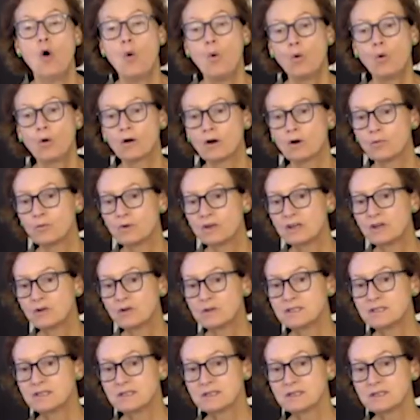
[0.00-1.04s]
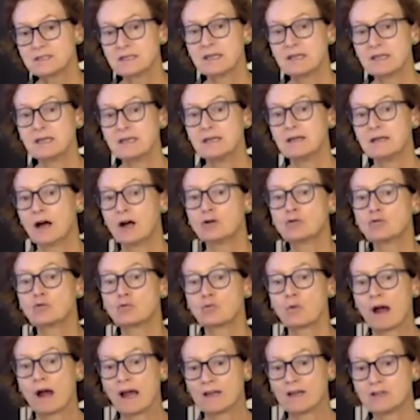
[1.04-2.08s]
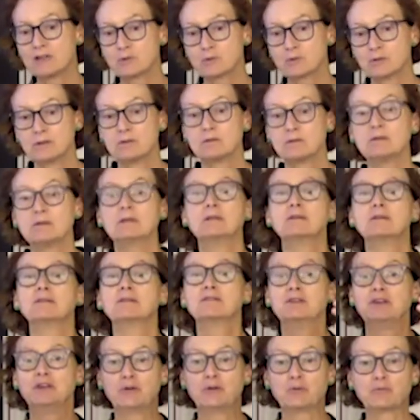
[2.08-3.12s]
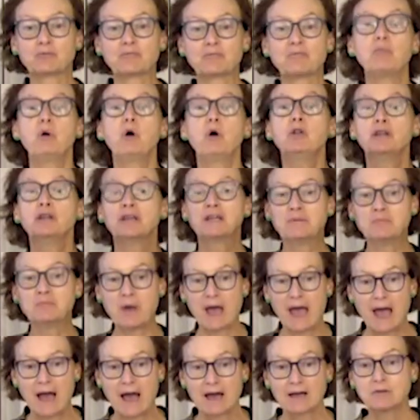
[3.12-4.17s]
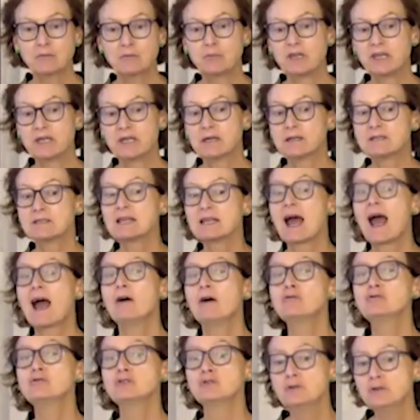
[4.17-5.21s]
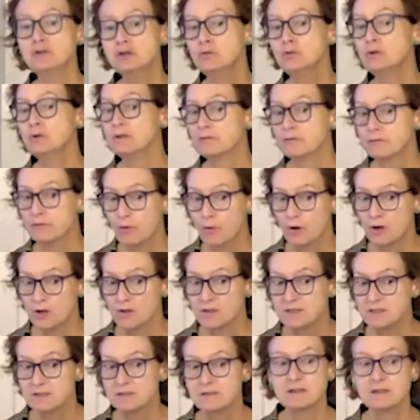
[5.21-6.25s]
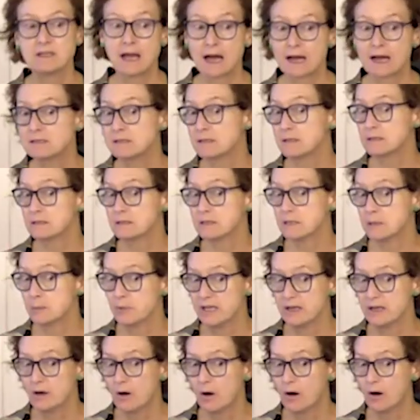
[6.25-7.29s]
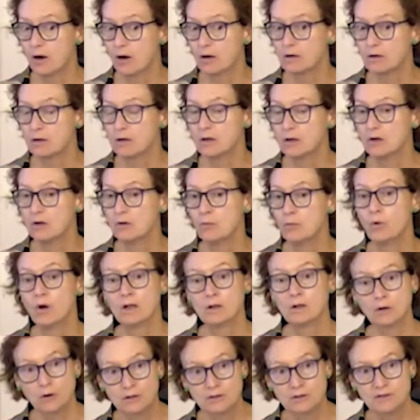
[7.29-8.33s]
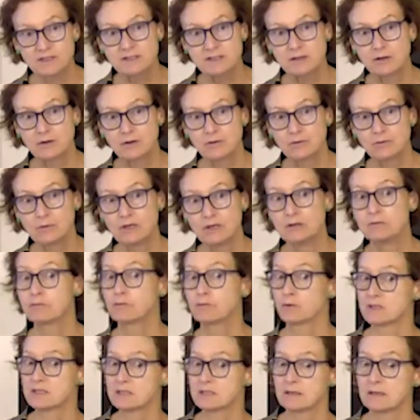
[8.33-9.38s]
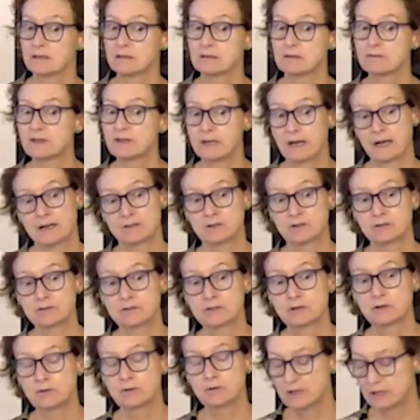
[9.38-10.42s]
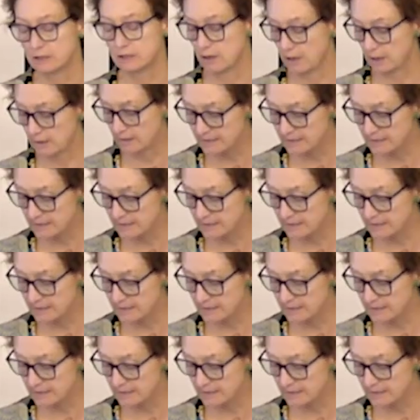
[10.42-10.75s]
or are we going to see a gradual pulling back? Because how do you enforce the ICCPR while also enforcing the national security law?